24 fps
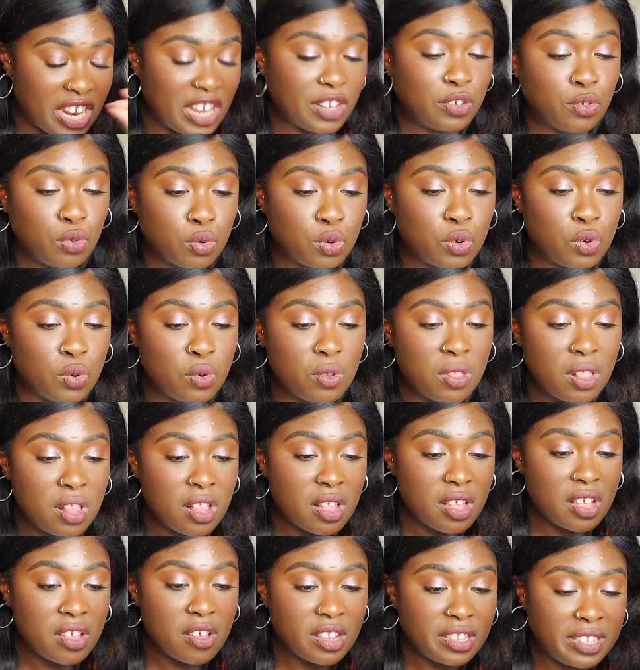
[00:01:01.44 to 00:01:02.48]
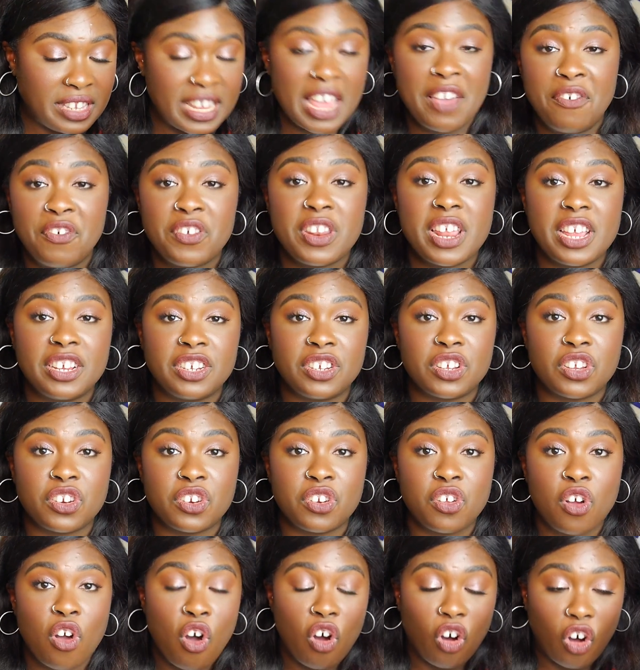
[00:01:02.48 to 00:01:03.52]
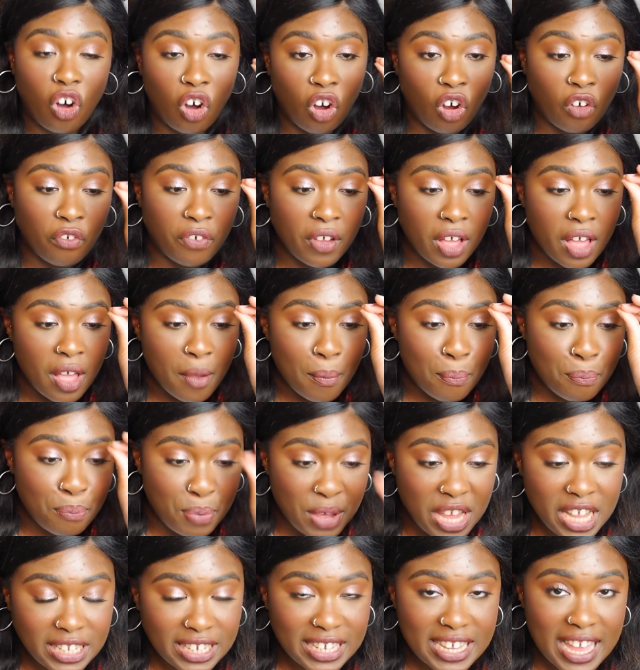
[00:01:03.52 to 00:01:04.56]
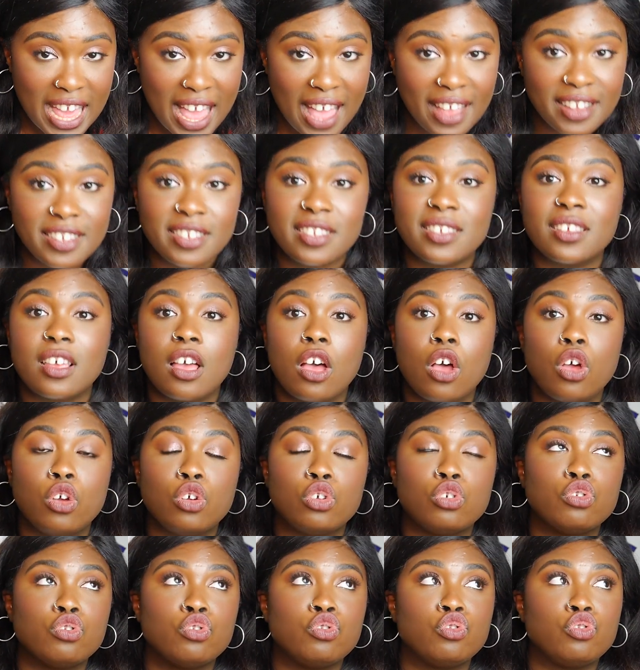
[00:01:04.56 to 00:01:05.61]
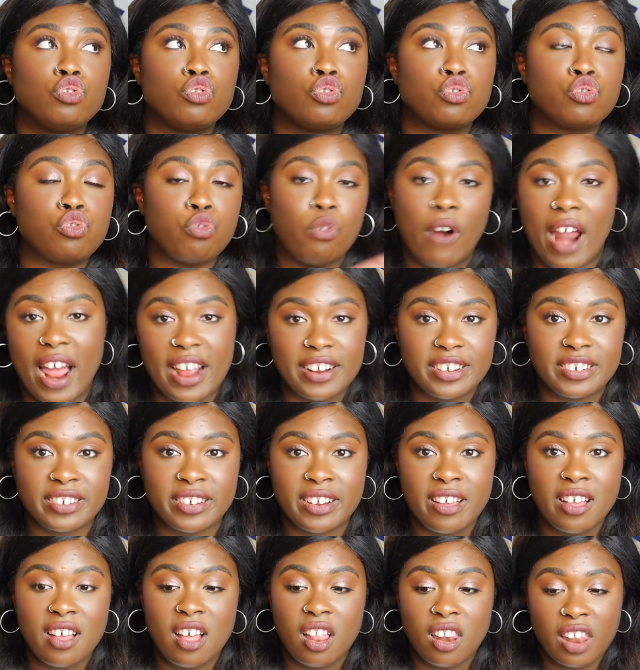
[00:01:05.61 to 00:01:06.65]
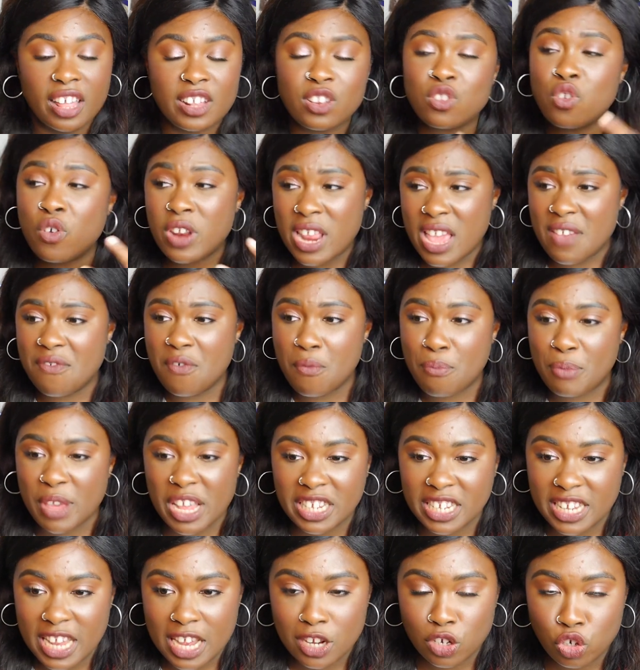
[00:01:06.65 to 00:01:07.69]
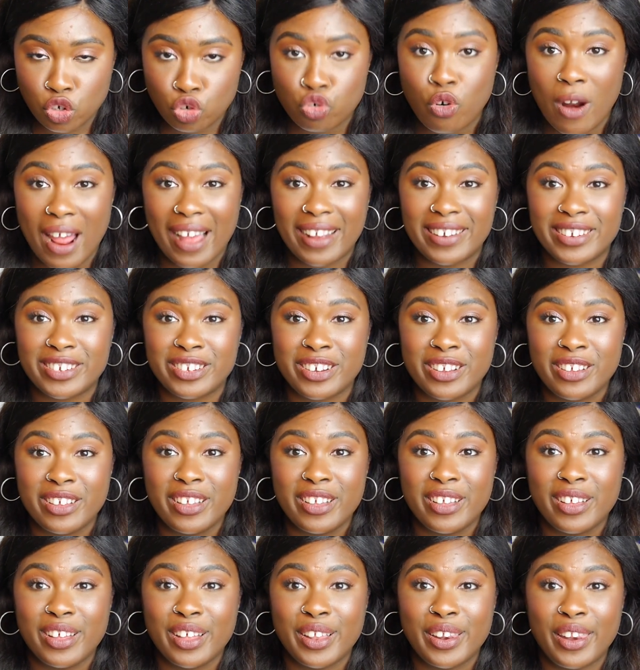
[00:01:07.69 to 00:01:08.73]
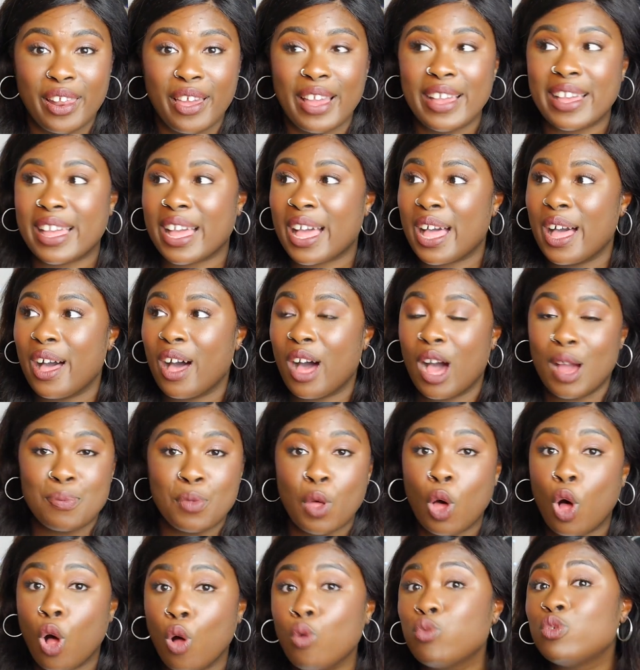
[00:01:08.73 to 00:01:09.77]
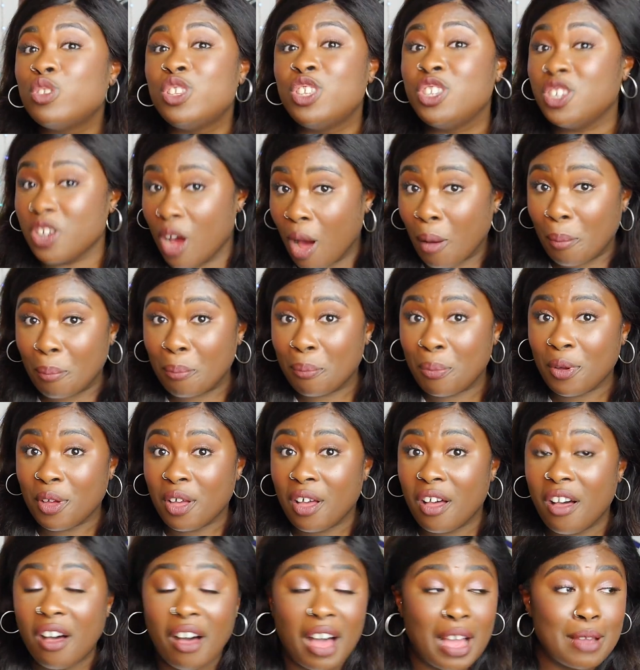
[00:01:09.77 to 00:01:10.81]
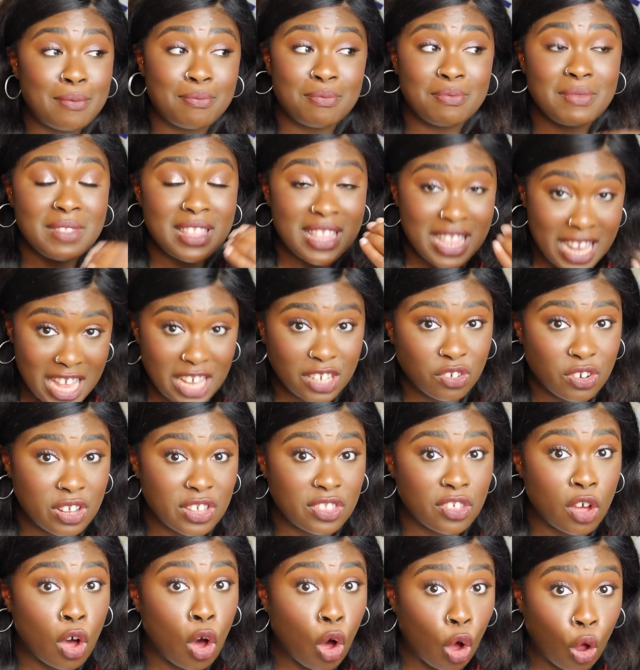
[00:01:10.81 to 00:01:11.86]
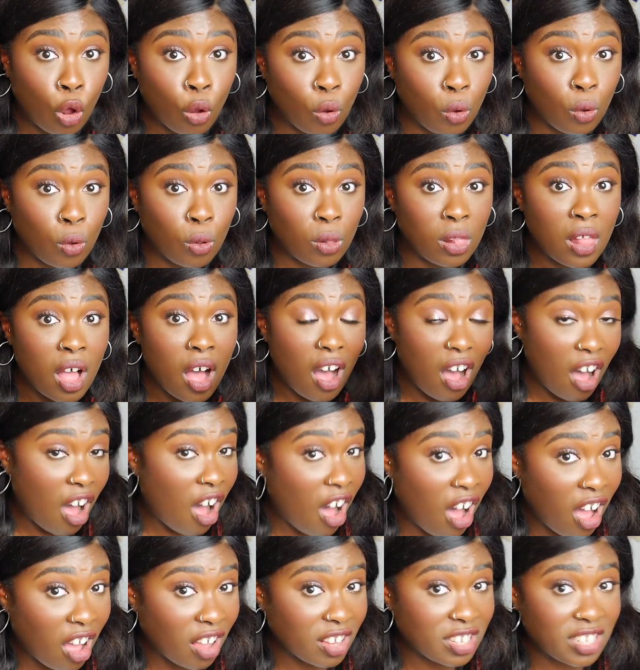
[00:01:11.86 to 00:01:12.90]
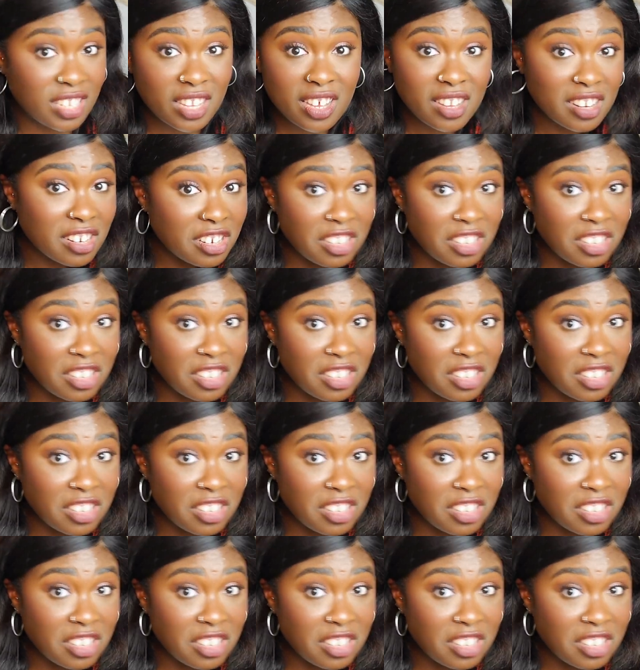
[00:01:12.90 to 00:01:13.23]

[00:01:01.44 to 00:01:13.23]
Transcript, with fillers: literal definition of BTS trash. Like, not even BTS trash. Like, I'm the whole dump. I'm literally the whole ass